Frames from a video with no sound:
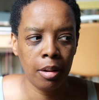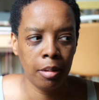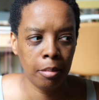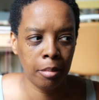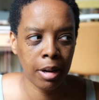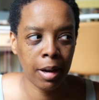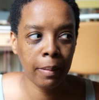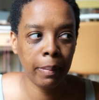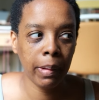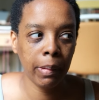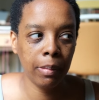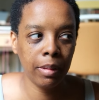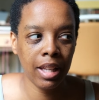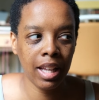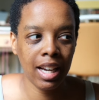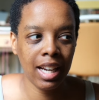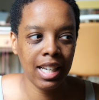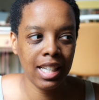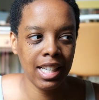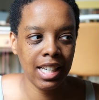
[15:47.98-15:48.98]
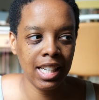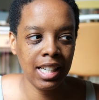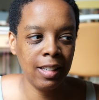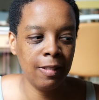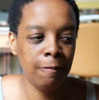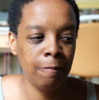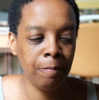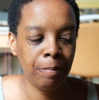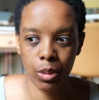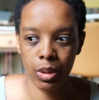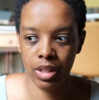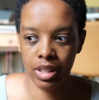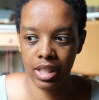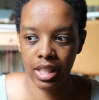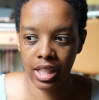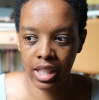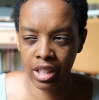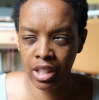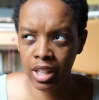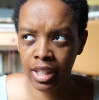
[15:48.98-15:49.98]
pop-up that I did. I was
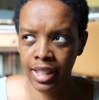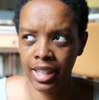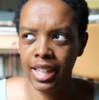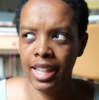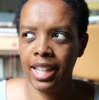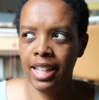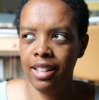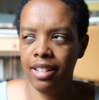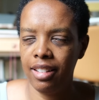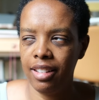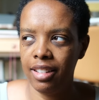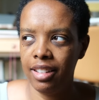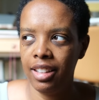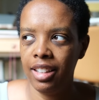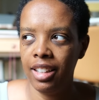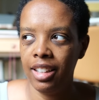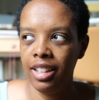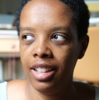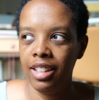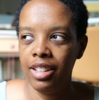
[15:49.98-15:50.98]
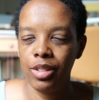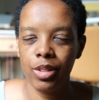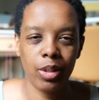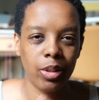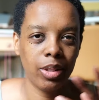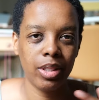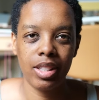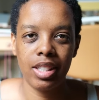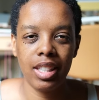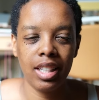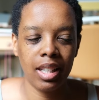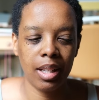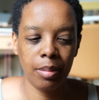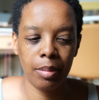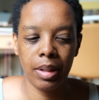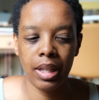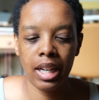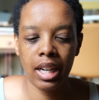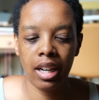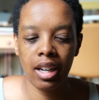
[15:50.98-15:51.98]
here, and so to see them
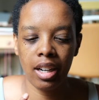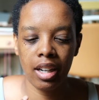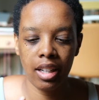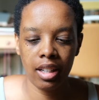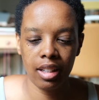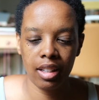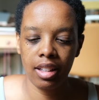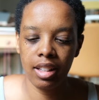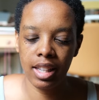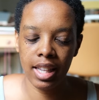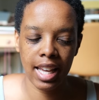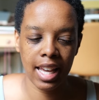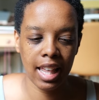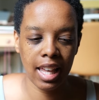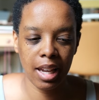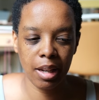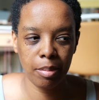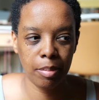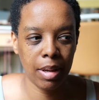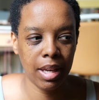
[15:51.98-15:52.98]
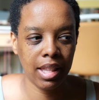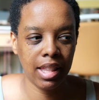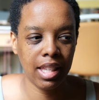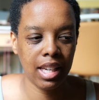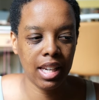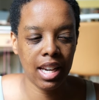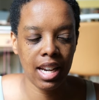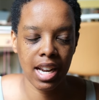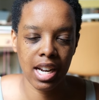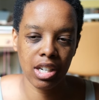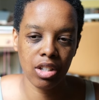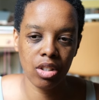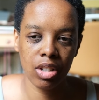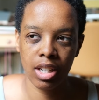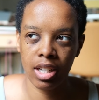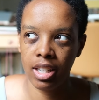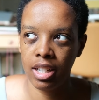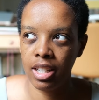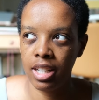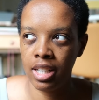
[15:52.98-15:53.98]
there, and they like made the
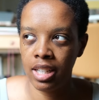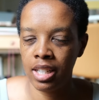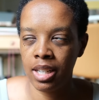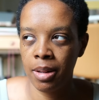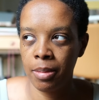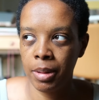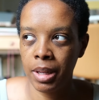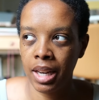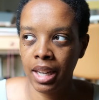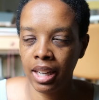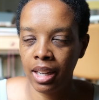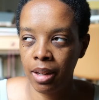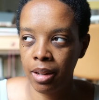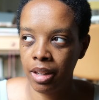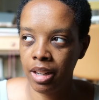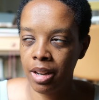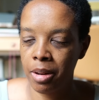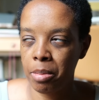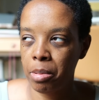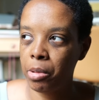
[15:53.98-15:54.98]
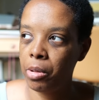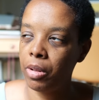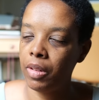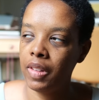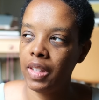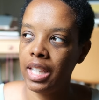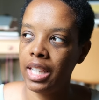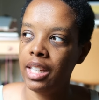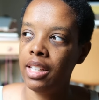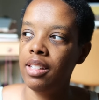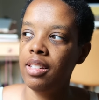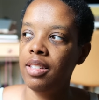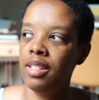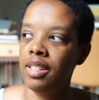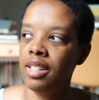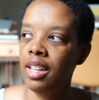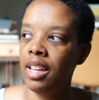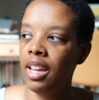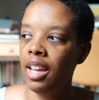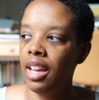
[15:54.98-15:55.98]
connection and ended up getting a couple of things.
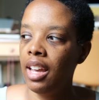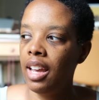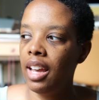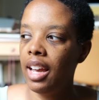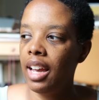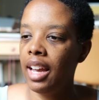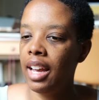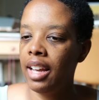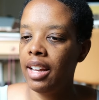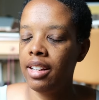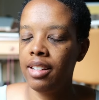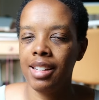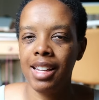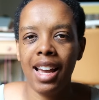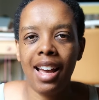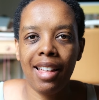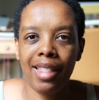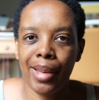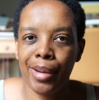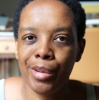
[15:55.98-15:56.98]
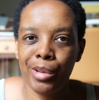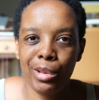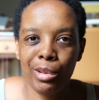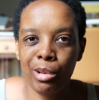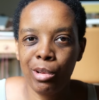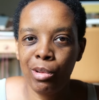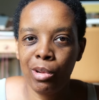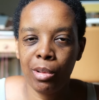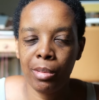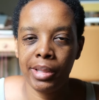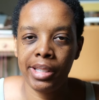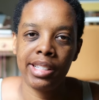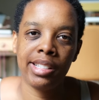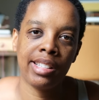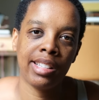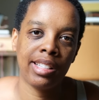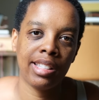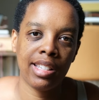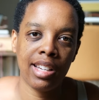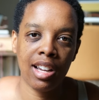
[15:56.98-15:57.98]
And yeah, that was cool because
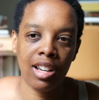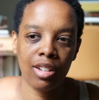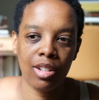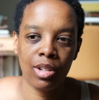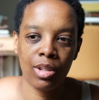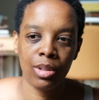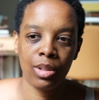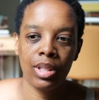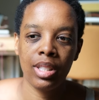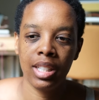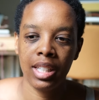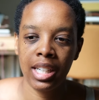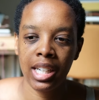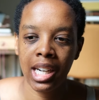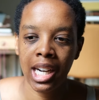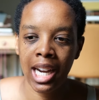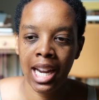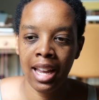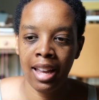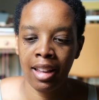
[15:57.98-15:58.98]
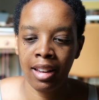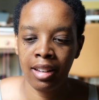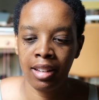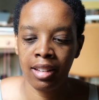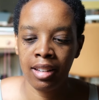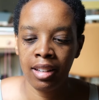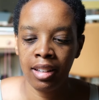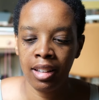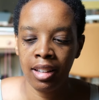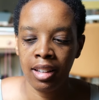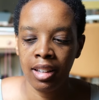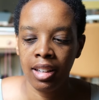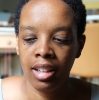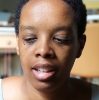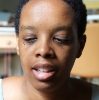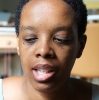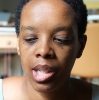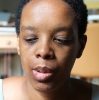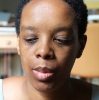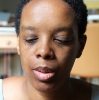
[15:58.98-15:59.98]
it's not close to here, and
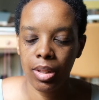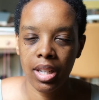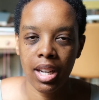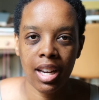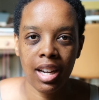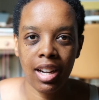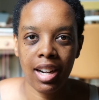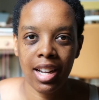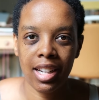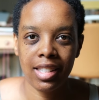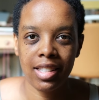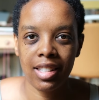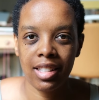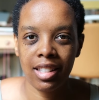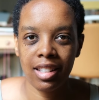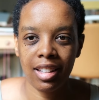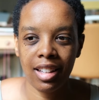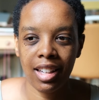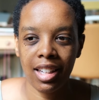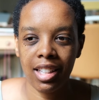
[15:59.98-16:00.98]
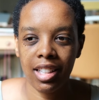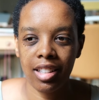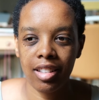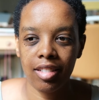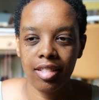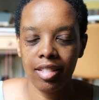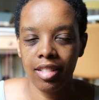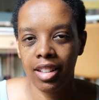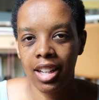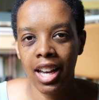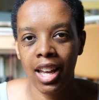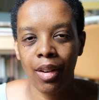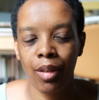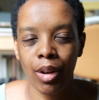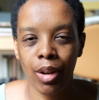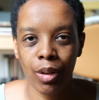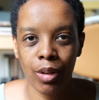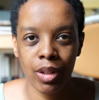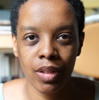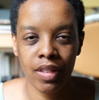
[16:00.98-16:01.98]
it was kind of nice to like, I don't
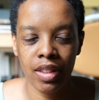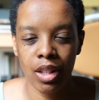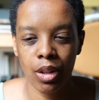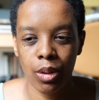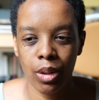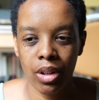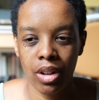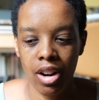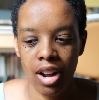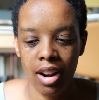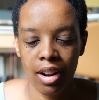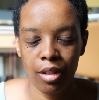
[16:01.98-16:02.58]
know, even though they're not